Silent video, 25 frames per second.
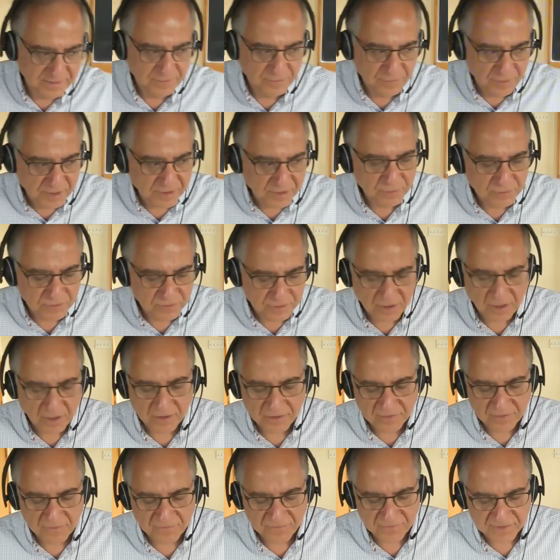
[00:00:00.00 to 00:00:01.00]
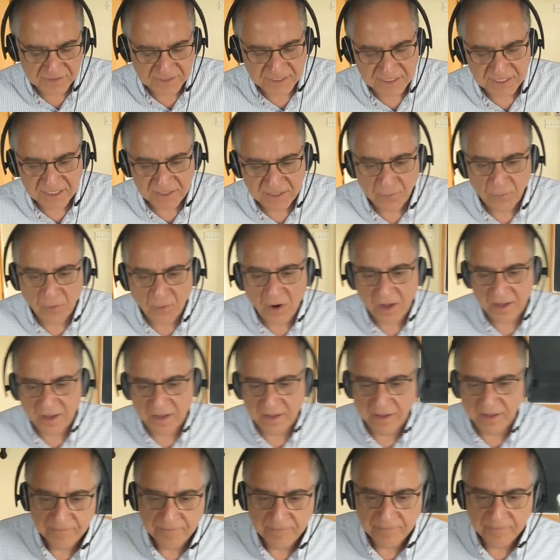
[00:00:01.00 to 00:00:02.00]
one could kind of see
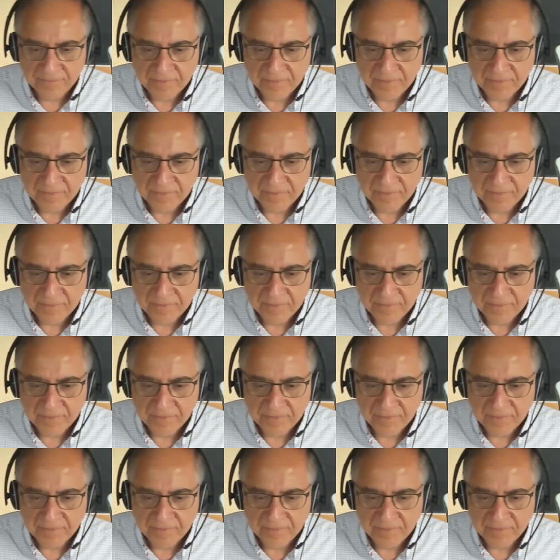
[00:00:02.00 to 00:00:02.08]
why.